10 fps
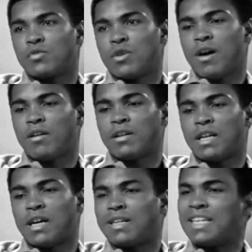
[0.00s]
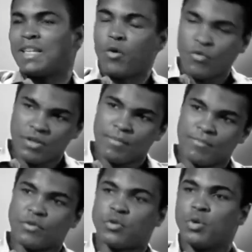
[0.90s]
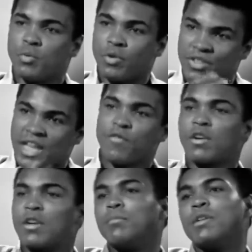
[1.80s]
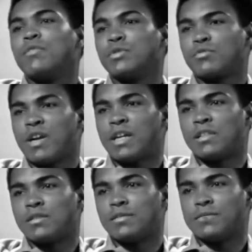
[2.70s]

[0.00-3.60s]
So how can I get on them for doing what they really believe was right?